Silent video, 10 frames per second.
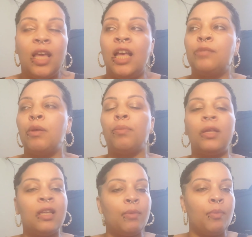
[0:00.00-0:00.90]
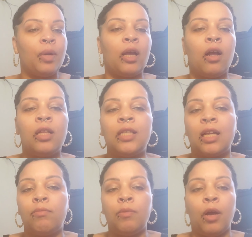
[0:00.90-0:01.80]
It has been plenty of people that
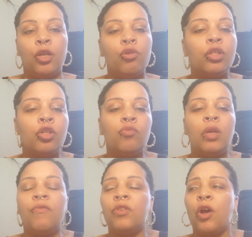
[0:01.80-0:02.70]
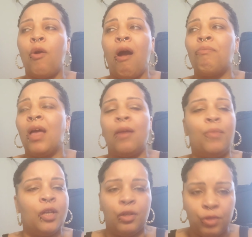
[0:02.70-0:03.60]
contact me about YouTube, even though I'm not a
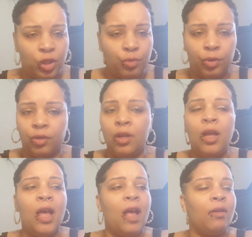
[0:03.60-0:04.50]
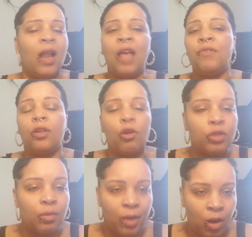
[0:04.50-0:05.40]
big YouTuber, not even
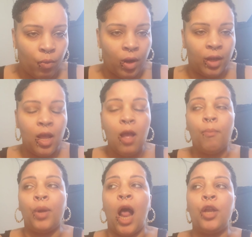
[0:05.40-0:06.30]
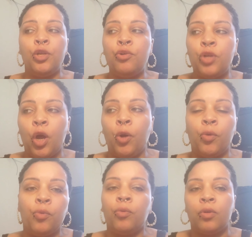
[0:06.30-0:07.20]
close to being one but I do
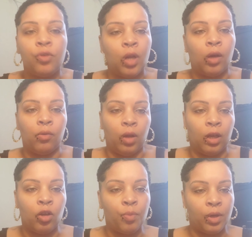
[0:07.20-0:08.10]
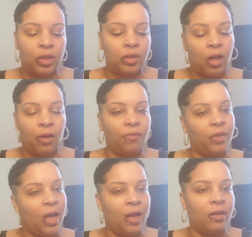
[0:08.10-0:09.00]
know, you know, a little bit of stuff
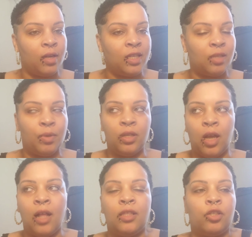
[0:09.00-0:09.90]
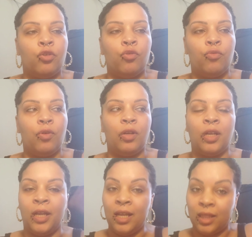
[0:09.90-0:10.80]
that needs to be done to
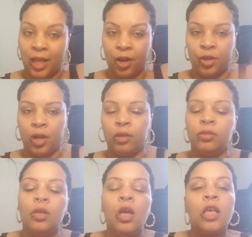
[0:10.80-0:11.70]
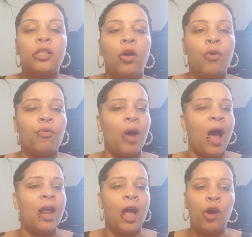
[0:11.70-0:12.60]
get there, you know. So
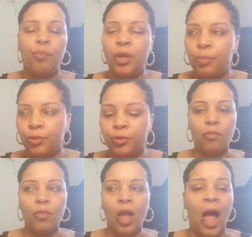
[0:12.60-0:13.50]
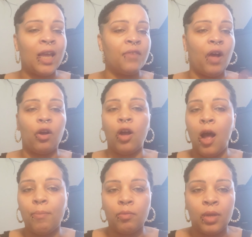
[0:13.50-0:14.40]
I help people, I give out
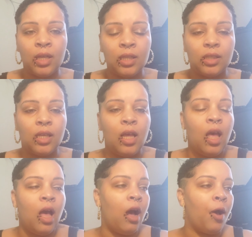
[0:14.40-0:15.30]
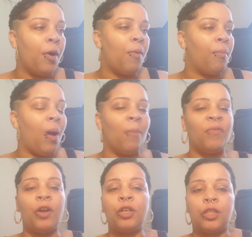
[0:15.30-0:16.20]
compliments, um, I'm
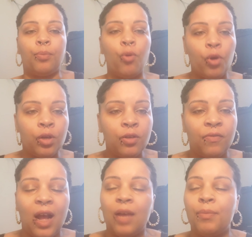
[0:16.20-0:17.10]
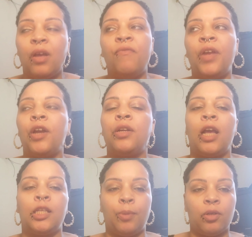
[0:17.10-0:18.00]
very supportive, I could be a very
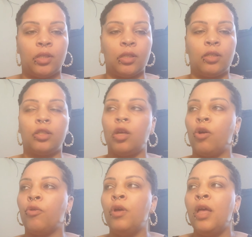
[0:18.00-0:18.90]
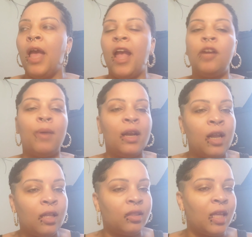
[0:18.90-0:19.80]
nice person. So everybody
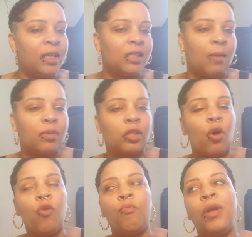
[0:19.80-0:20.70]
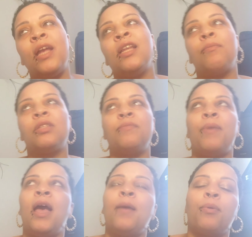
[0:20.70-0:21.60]
that thinks I'm so mean, I'm this
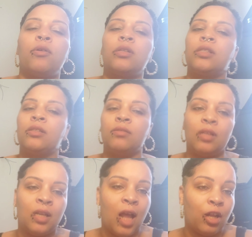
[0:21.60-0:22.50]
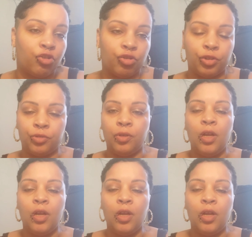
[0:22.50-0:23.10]
bad person, not true.